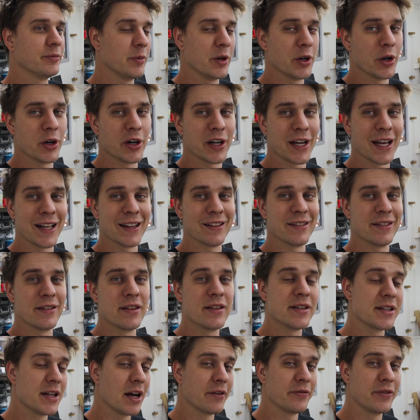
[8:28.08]
we've got to get
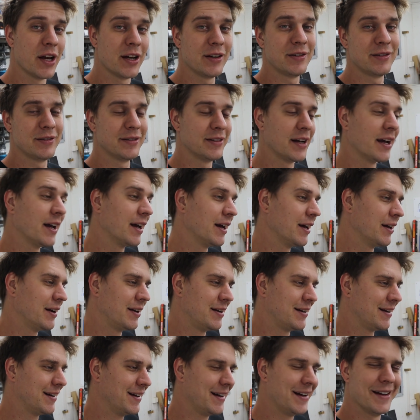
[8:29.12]
stuff done, and
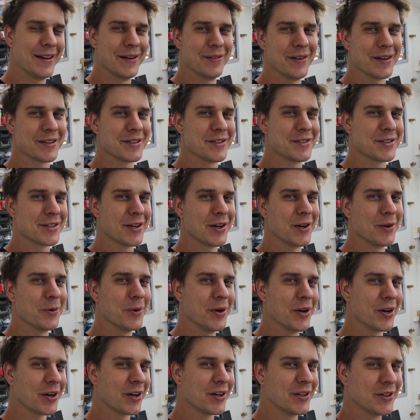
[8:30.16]
Rex has got to
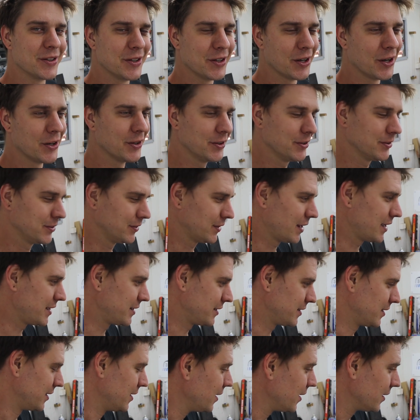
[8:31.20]
work, you know,
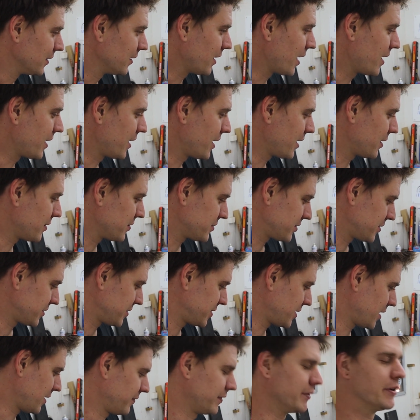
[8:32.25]
late, late hours and
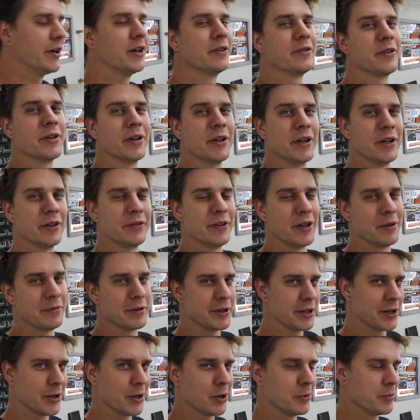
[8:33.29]
stuff, and I've got a
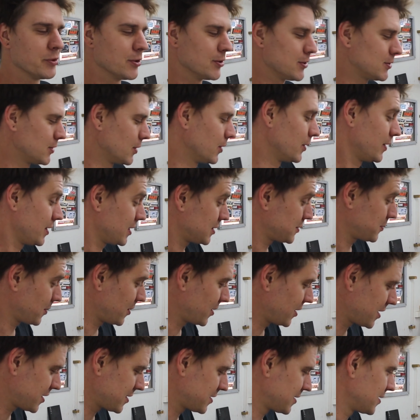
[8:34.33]
family to go home to, so it is
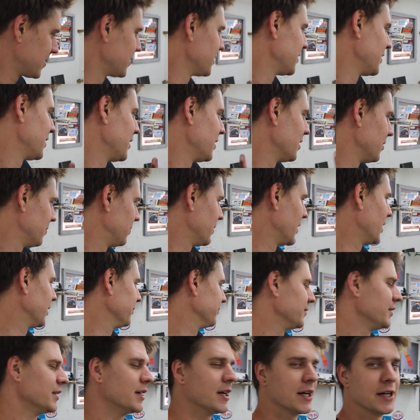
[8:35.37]
what it is.
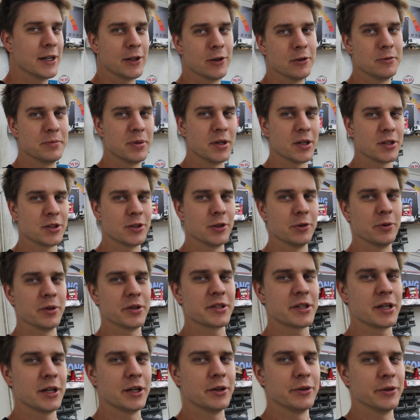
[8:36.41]
But you get a good picture of
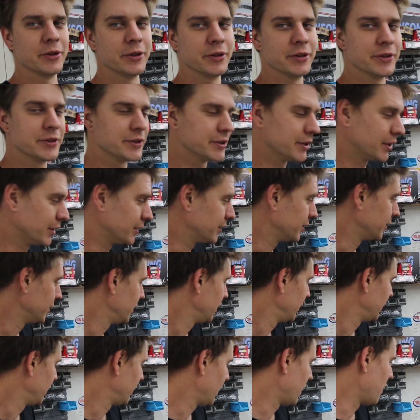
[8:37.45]
what's going on. So
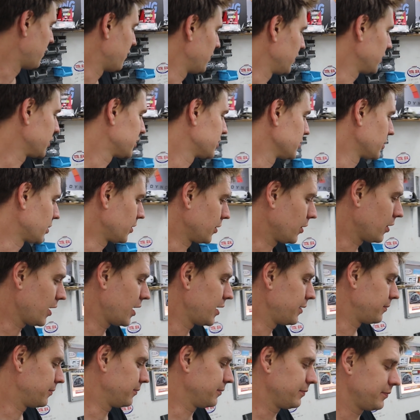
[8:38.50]
everything's looking
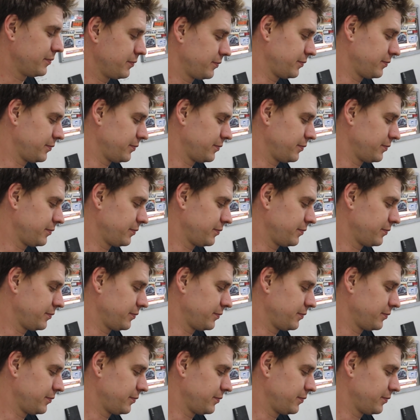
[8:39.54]
great,